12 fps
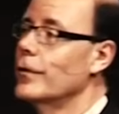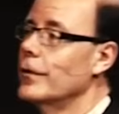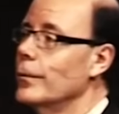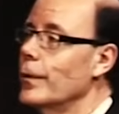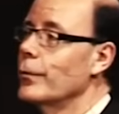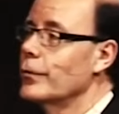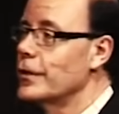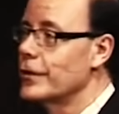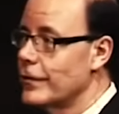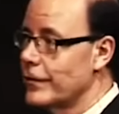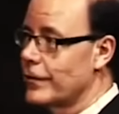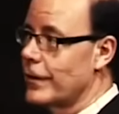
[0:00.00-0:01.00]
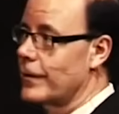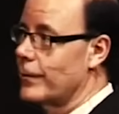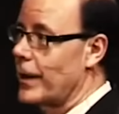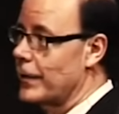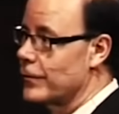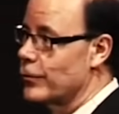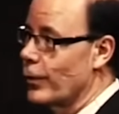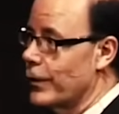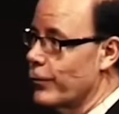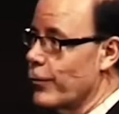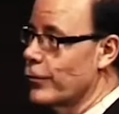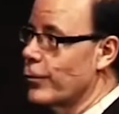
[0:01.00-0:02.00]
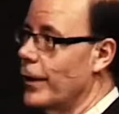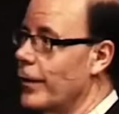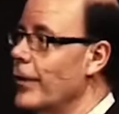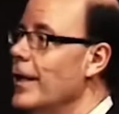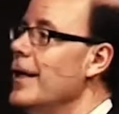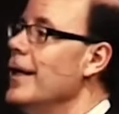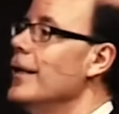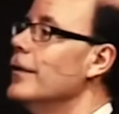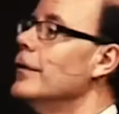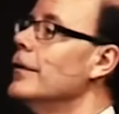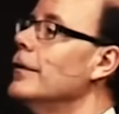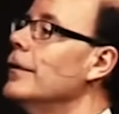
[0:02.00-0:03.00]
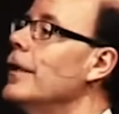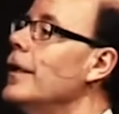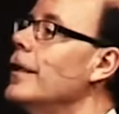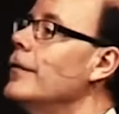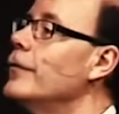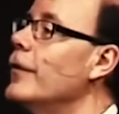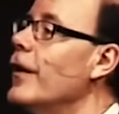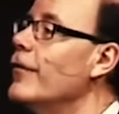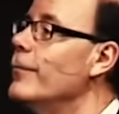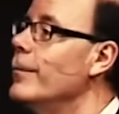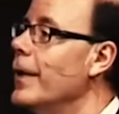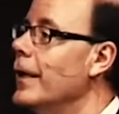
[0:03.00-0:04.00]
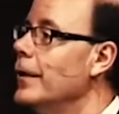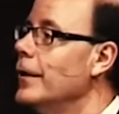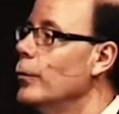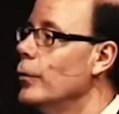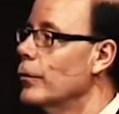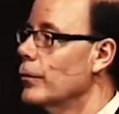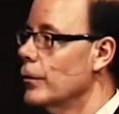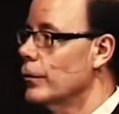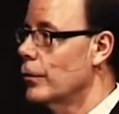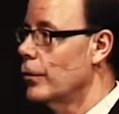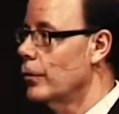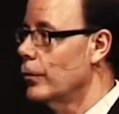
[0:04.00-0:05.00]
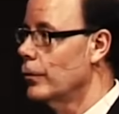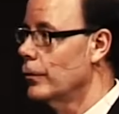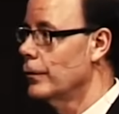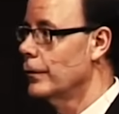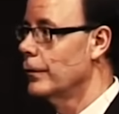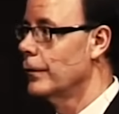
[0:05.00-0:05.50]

And do you remember Jesus said in Matthew 24 12, the love of many will grow cold